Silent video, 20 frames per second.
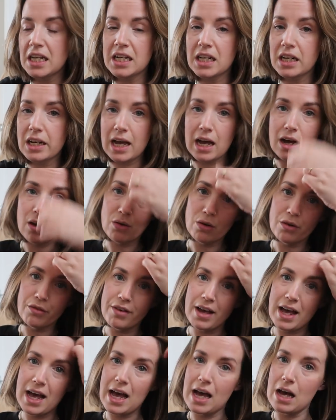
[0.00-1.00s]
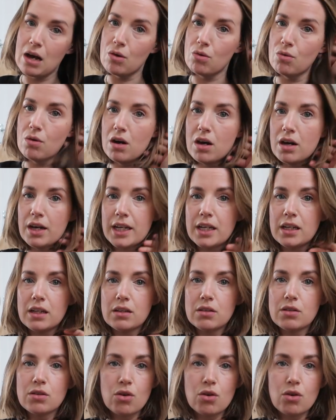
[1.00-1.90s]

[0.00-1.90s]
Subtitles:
in and out of how I